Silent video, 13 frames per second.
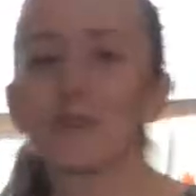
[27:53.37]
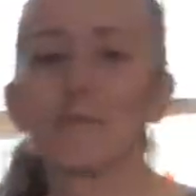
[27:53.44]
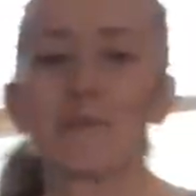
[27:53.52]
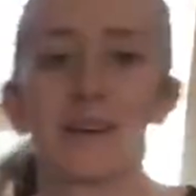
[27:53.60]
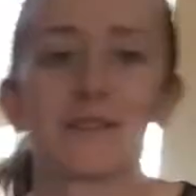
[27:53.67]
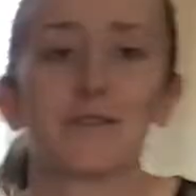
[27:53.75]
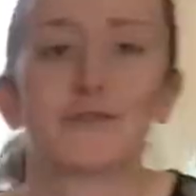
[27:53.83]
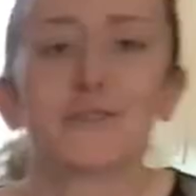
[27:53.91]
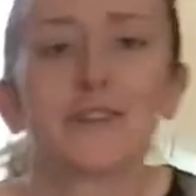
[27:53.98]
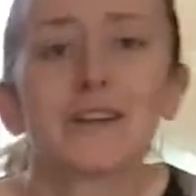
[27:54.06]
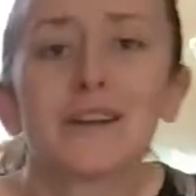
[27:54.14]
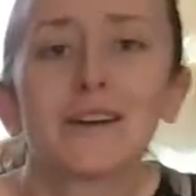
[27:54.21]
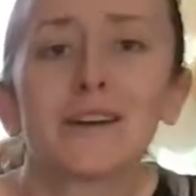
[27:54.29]
going to be at the
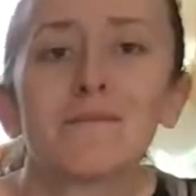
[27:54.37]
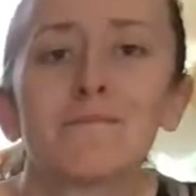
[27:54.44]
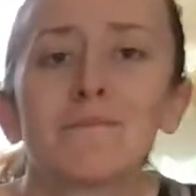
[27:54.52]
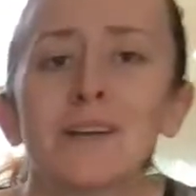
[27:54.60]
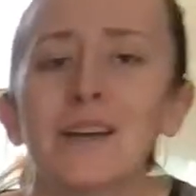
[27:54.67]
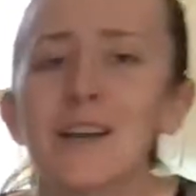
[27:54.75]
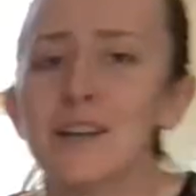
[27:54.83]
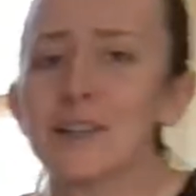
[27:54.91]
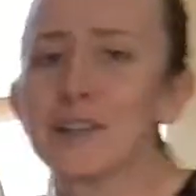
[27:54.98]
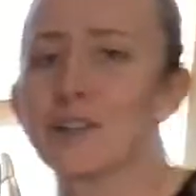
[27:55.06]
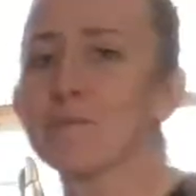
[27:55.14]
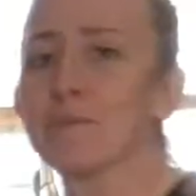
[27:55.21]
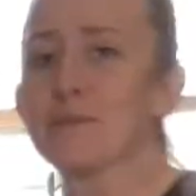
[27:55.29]
gym.
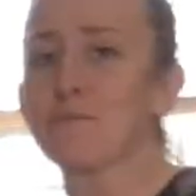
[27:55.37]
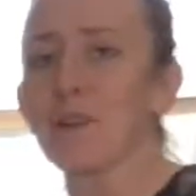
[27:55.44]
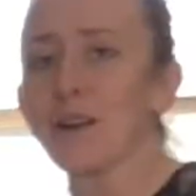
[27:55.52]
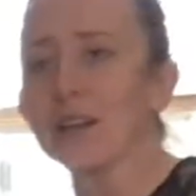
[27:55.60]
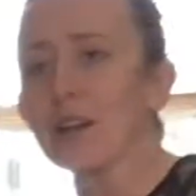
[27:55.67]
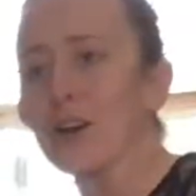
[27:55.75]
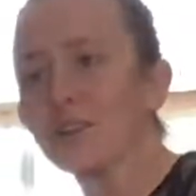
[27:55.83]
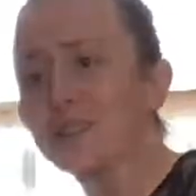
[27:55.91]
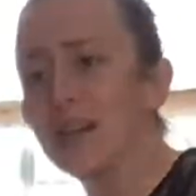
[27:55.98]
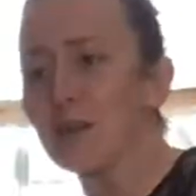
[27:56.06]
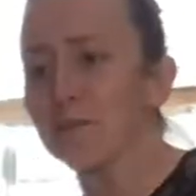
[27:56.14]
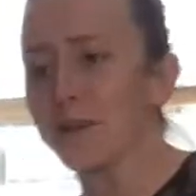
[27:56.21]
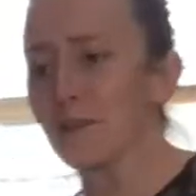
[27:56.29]
You're going to be running
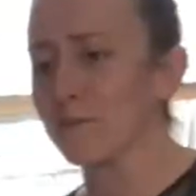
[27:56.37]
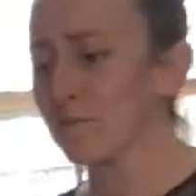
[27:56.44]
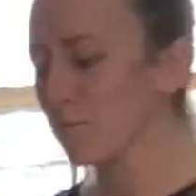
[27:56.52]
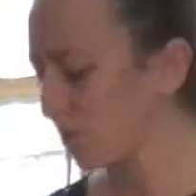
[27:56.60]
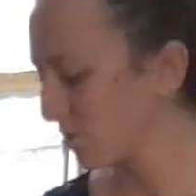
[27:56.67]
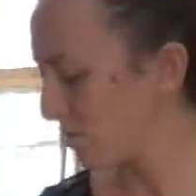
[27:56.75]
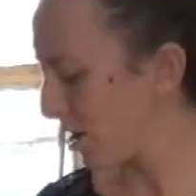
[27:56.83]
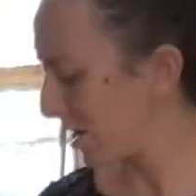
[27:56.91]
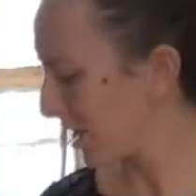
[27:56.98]
down by the boardwalk